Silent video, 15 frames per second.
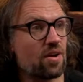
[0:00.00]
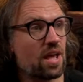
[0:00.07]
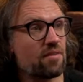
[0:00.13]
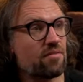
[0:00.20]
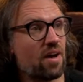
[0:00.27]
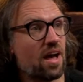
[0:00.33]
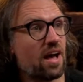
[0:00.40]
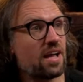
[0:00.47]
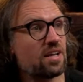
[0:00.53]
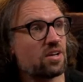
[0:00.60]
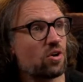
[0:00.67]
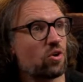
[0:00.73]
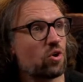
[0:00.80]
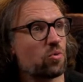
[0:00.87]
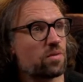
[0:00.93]
If I
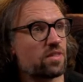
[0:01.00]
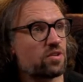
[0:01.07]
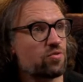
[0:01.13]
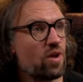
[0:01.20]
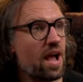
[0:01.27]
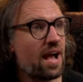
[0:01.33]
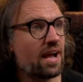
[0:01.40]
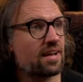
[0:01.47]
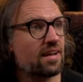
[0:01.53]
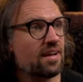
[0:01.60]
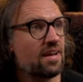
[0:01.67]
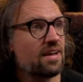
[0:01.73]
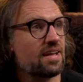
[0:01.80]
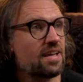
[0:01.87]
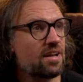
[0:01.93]
go with the track,
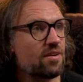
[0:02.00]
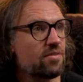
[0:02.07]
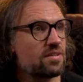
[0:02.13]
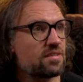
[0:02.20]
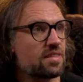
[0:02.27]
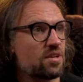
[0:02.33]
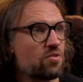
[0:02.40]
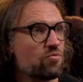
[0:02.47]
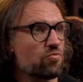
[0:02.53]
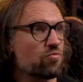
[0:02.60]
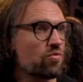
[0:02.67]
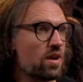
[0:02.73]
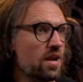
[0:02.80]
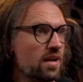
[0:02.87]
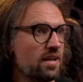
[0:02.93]
here is the
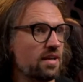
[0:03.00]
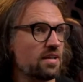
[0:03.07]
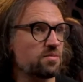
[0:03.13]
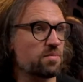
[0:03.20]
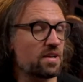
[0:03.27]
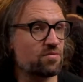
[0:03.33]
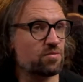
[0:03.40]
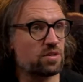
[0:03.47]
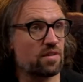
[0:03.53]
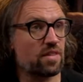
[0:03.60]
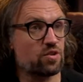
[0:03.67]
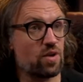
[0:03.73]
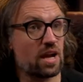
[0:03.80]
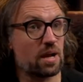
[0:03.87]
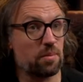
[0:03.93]
really, especially if we turn the
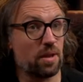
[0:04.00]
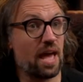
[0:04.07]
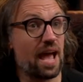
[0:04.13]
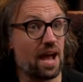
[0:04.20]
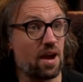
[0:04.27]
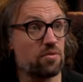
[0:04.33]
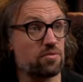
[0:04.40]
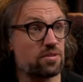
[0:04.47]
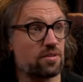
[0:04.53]
track up loud,